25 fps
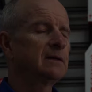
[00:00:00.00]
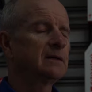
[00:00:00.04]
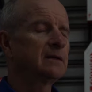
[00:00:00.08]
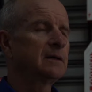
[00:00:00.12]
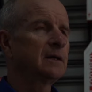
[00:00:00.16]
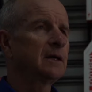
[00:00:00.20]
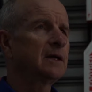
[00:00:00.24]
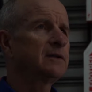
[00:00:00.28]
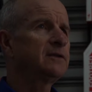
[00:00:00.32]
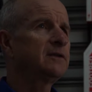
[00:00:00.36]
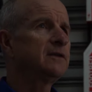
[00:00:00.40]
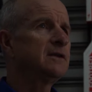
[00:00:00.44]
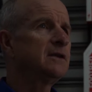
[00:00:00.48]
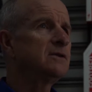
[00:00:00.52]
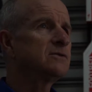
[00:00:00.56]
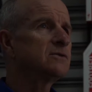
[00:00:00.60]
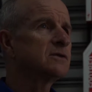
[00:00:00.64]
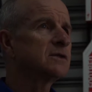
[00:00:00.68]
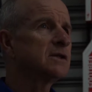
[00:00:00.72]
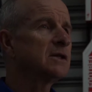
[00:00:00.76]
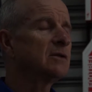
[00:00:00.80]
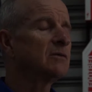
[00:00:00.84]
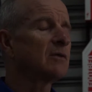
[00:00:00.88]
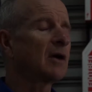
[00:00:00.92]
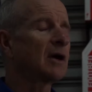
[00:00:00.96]
And it's an
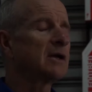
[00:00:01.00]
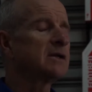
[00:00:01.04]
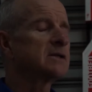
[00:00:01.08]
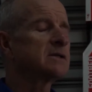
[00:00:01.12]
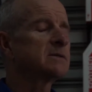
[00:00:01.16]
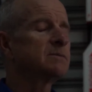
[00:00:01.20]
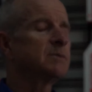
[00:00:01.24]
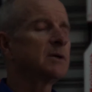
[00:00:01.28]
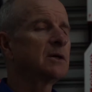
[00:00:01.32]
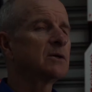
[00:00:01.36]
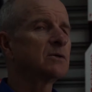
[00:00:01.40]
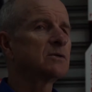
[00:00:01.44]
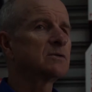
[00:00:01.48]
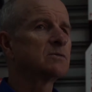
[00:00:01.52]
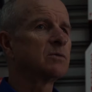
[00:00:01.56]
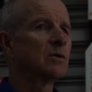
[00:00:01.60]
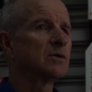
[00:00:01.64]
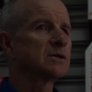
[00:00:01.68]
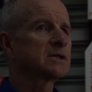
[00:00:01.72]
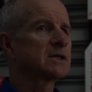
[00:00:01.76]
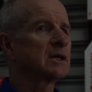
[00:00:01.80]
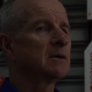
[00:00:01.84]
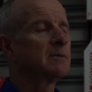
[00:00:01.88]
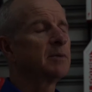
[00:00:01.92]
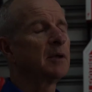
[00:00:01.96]
interesting race because
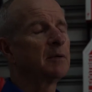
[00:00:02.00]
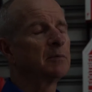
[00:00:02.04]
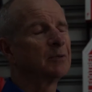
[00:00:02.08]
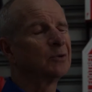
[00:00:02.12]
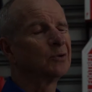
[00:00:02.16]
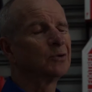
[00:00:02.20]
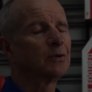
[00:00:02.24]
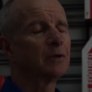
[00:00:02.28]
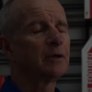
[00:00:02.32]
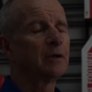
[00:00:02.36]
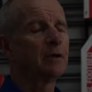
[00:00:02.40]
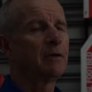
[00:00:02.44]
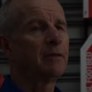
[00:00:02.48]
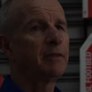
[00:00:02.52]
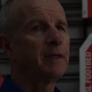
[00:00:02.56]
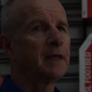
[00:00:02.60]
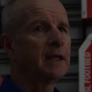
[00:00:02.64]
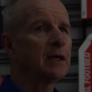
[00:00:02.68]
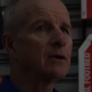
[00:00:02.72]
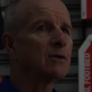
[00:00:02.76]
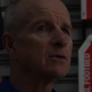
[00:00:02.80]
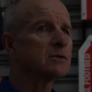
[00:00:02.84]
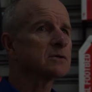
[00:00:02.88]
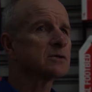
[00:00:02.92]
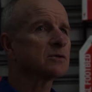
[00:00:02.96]
while some people look at it and
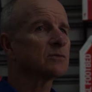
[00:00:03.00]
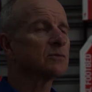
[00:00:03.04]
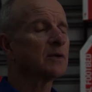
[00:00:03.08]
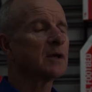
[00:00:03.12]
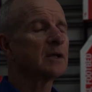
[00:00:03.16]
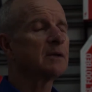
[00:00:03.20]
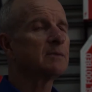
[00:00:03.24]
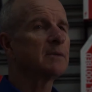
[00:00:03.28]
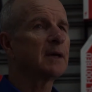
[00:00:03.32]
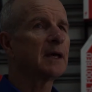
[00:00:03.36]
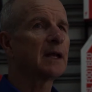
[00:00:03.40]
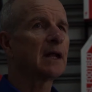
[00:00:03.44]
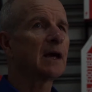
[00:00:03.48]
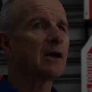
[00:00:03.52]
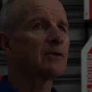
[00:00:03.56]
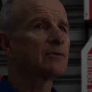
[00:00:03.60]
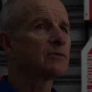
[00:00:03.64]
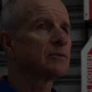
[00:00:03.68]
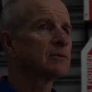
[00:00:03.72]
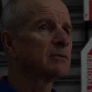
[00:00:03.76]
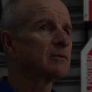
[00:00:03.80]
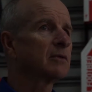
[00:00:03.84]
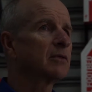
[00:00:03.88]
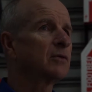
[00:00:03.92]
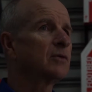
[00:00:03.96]
think, oh, it's around about
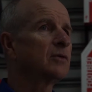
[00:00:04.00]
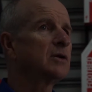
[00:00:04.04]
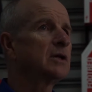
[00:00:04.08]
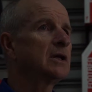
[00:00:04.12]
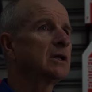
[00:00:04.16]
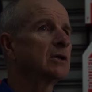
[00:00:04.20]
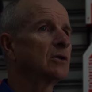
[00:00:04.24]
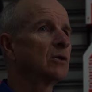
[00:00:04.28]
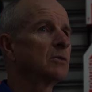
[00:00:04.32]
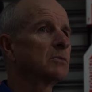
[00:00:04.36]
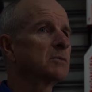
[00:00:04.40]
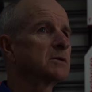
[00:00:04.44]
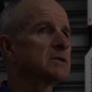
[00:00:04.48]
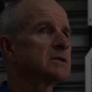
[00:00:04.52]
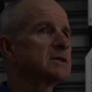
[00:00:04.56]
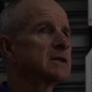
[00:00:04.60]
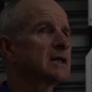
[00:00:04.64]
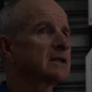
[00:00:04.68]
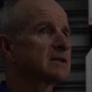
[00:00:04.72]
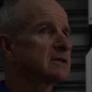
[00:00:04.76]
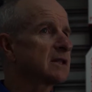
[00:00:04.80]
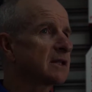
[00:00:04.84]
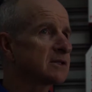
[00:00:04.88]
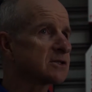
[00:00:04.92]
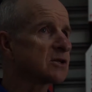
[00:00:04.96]
130 kilometres,
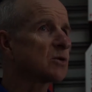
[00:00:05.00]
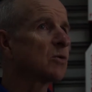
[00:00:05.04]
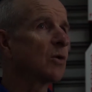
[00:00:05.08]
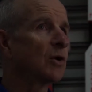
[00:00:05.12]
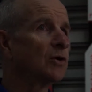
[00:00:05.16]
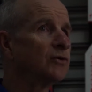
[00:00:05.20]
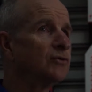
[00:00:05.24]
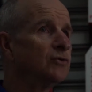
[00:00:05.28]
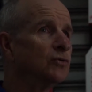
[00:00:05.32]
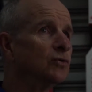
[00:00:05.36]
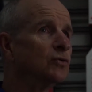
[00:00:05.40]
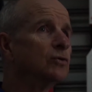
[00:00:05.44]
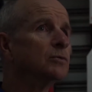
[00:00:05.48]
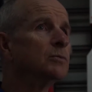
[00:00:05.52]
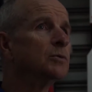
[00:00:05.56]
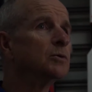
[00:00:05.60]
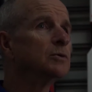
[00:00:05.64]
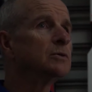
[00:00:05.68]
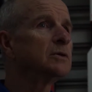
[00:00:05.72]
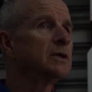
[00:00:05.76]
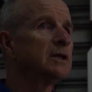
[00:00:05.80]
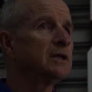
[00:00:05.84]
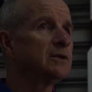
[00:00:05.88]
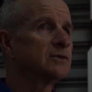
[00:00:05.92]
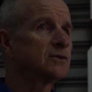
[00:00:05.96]
that's quite
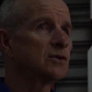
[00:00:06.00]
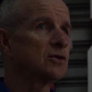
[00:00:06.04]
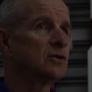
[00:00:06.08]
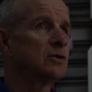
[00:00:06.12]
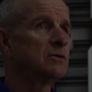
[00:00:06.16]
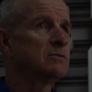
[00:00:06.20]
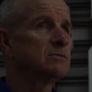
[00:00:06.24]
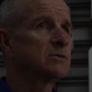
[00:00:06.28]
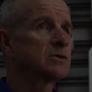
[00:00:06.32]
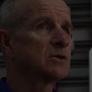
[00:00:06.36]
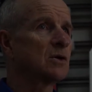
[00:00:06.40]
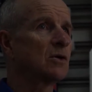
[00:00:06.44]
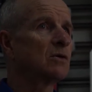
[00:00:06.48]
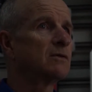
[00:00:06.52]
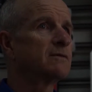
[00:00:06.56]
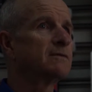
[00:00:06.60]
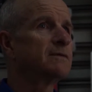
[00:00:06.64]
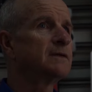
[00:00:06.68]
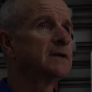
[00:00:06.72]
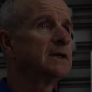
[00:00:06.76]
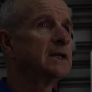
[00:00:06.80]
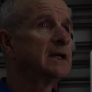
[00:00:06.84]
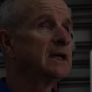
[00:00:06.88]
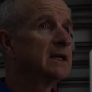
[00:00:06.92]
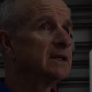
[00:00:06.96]
doable in terms of
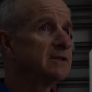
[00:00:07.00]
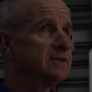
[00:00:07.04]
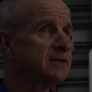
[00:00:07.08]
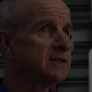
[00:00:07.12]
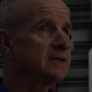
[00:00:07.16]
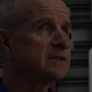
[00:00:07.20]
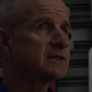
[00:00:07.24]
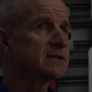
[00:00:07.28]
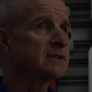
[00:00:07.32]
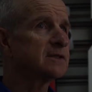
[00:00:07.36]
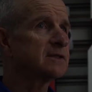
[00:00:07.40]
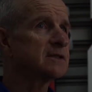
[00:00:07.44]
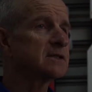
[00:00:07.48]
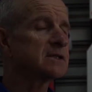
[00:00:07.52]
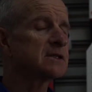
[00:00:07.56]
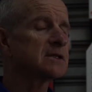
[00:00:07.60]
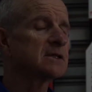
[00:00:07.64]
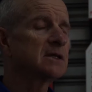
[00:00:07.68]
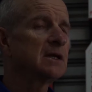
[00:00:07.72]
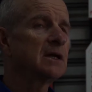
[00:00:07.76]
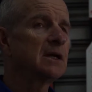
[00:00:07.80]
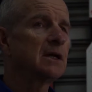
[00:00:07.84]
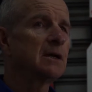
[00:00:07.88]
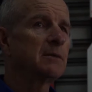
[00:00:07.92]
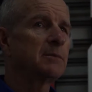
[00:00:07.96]
distance,
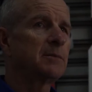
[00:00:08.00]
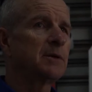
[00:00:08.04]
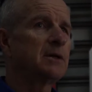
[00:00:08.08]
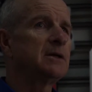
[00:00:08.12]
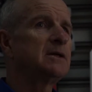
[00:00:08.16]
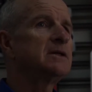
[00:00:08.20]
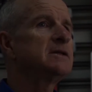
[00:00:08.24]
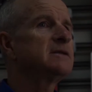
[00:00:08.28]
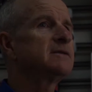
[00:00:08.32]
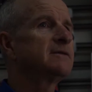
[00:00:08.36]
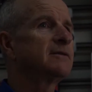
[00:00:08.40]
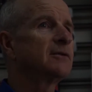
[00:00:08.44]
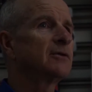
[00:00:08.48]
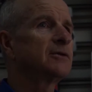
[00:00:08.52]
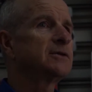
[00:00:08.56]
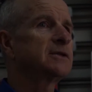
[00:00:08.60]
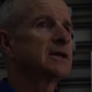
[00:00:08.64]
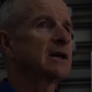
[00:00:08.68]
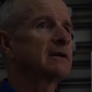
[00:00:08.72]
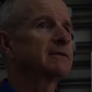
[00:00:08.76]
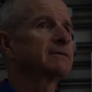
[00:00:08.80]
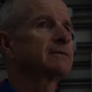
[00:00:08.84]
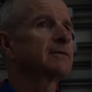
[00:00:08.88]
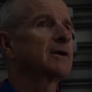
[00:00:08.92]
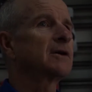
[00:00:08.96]
but it is a very
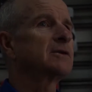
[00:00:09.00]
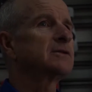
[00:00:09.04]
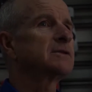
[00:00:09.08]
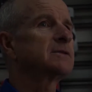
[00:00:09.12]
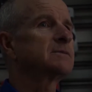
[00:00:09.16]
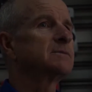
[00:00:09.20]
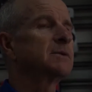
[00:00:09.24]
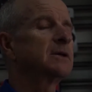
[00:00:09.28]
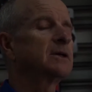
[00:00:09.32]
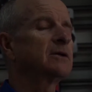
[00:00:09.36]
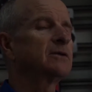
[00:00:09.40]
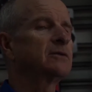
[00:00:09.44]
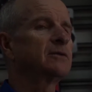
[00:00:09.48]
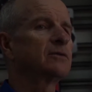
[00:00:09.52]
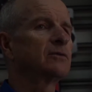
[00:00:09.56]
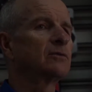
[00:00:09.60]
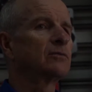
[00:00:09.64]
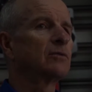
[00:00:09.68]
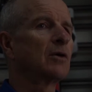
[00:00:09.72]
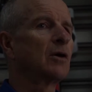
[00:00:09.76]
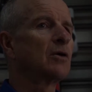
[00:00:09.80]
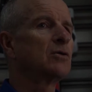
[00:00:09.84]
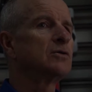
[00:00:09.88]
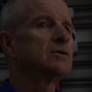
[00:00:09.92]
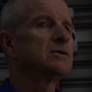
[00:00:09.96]
tough race because
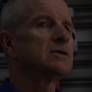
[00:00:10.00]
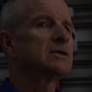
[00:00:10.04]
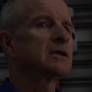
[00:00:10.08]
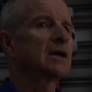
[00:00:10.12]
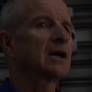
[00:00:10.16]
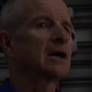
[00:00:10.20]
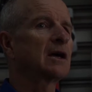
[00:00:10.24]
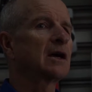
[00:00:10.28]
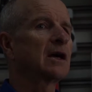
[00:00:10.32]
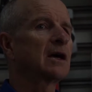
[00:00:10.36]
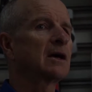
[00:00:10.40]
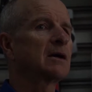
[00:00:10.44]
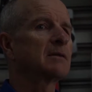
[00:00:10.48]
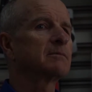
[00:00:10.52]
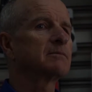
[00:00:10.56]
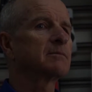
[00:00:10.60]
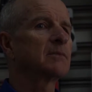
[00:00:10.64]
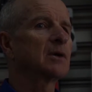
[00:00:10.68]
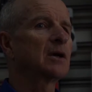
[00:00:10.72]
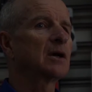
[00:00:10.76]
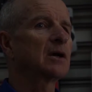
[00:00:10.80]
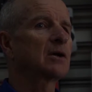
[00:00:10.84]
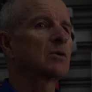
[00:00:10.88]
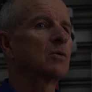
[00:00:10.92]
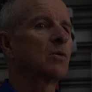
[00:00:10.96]
the roads
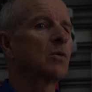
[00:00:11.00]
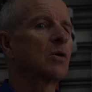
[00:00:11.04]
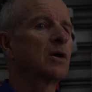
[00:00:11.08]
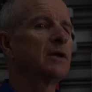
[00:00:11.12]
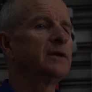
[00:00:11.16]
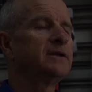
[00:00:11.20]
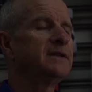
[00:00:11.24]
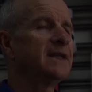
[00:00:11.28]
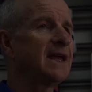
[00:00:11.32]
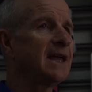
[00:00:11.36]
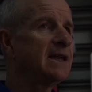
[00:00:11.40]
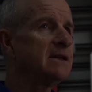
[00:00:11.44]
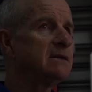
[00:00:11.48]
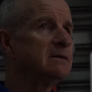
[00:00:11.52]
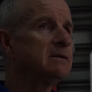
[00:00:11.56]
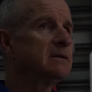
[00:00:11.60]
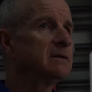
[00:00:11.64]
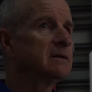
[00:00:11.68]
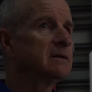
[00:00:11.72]
are quite dead